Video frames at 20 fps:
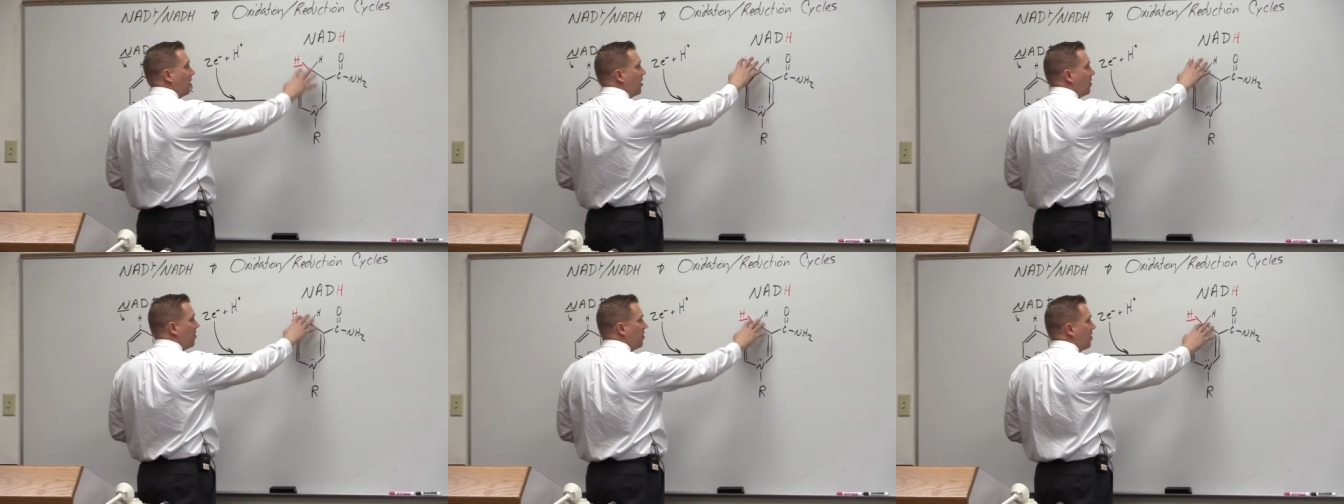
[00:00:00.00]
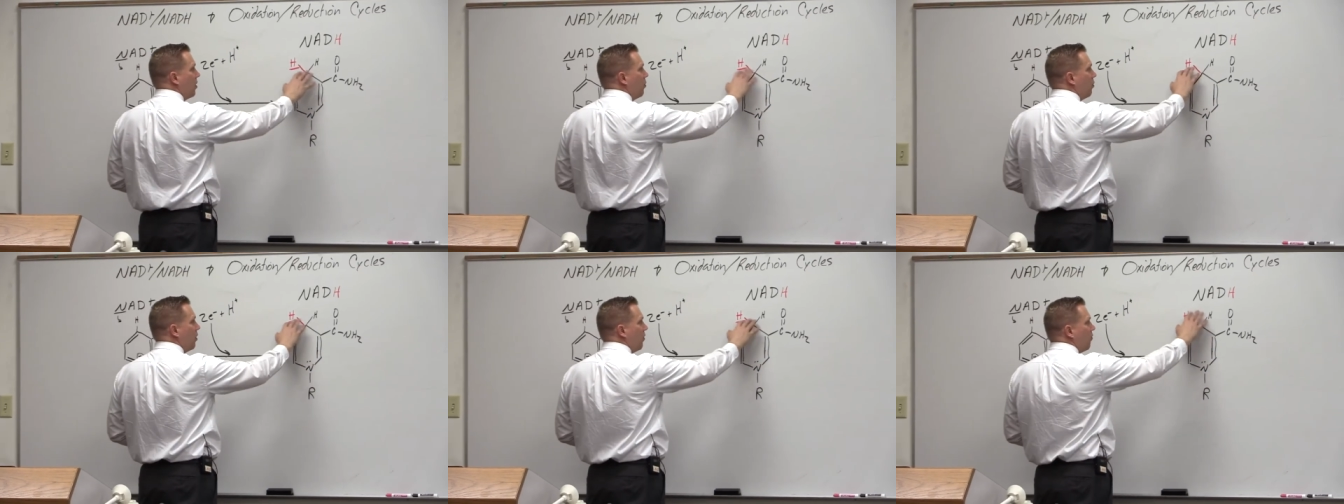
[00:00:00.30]
can
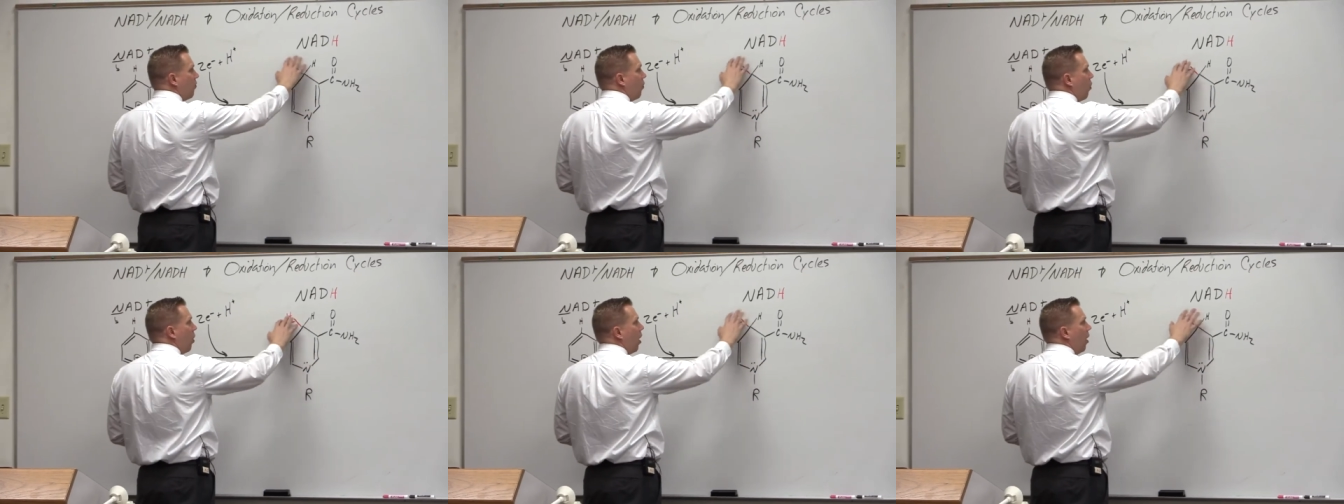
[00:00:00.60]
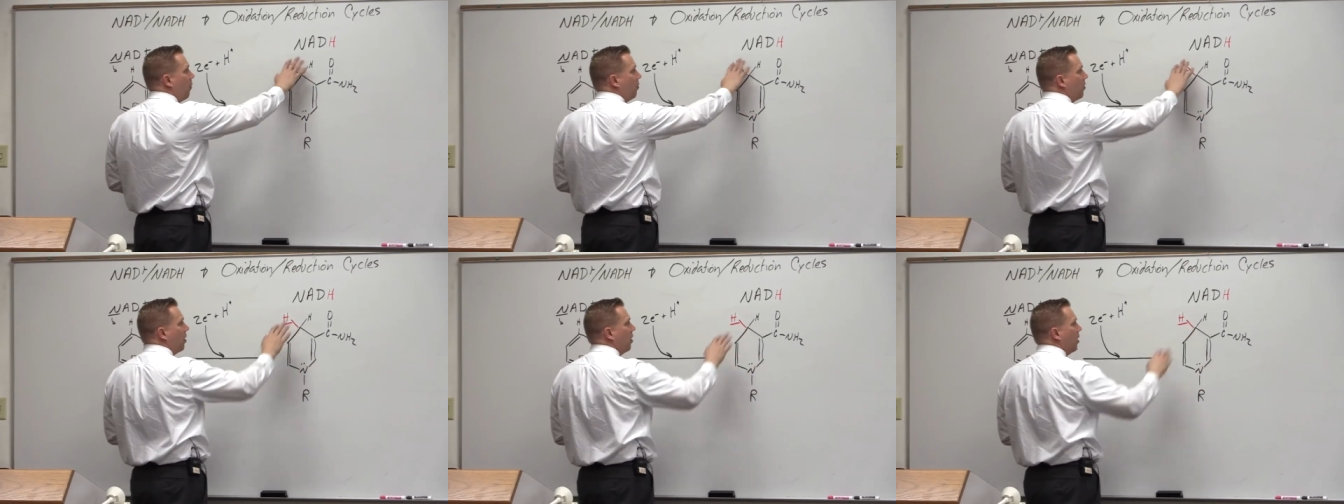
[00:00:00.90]
see we
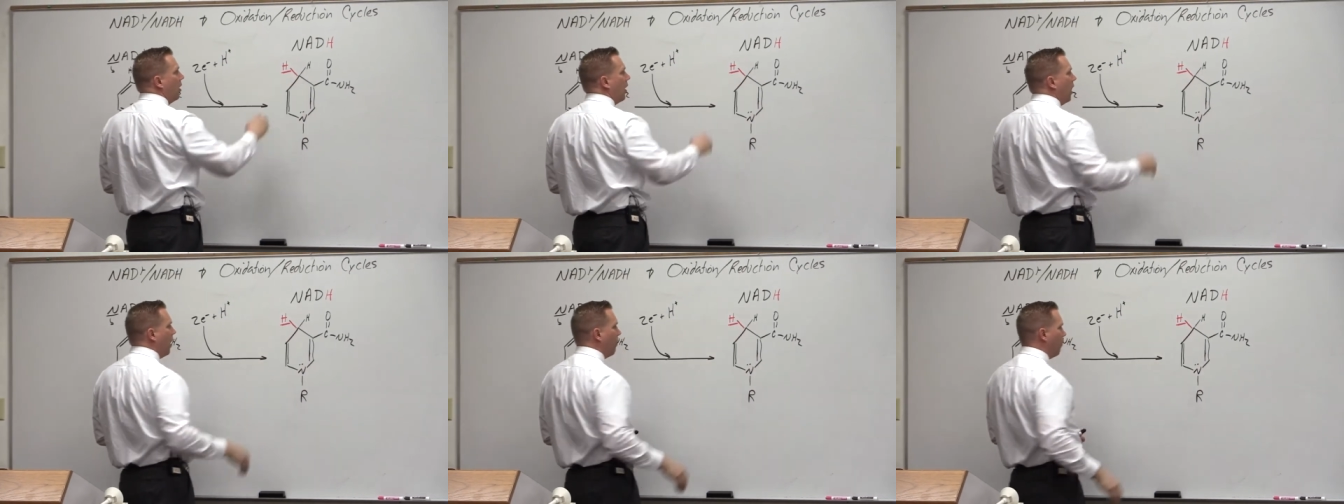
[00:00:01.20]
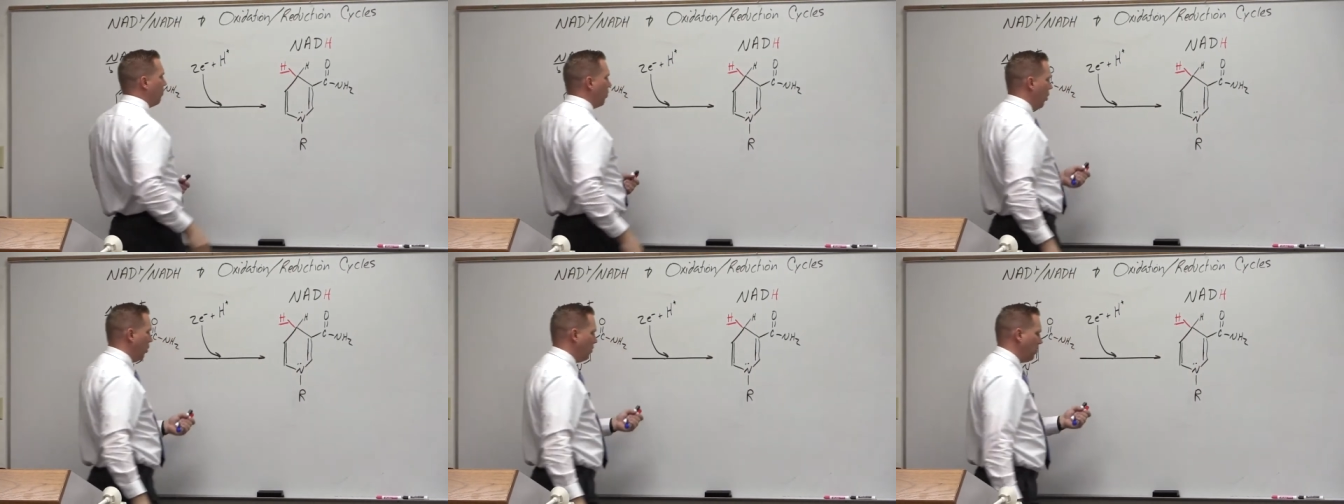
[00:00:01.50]
formed
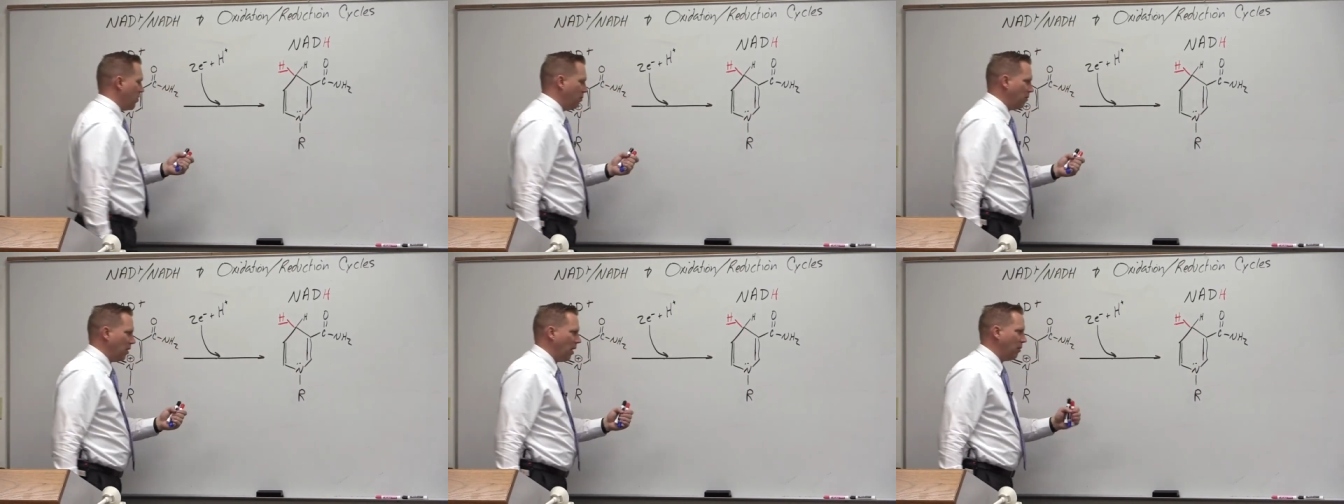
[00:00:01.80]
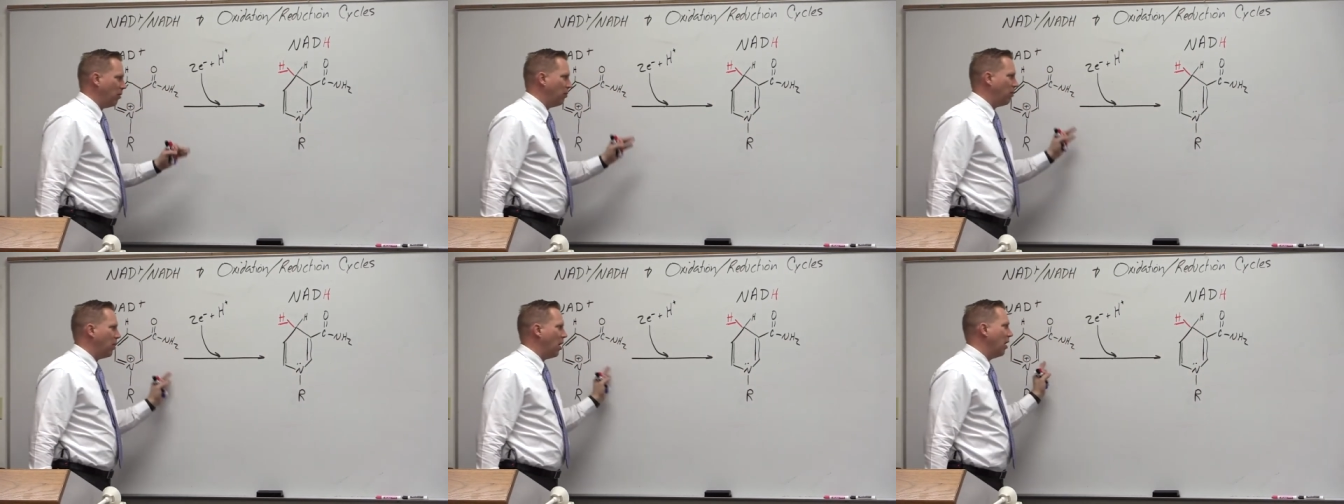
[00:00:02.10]
and broke some
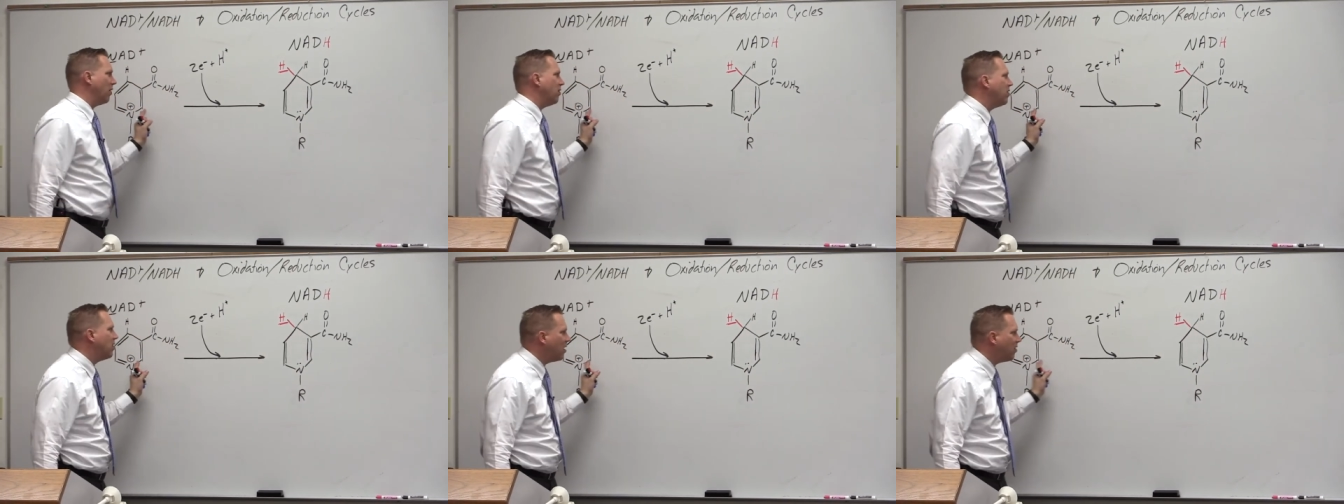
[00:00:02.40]
double bonds.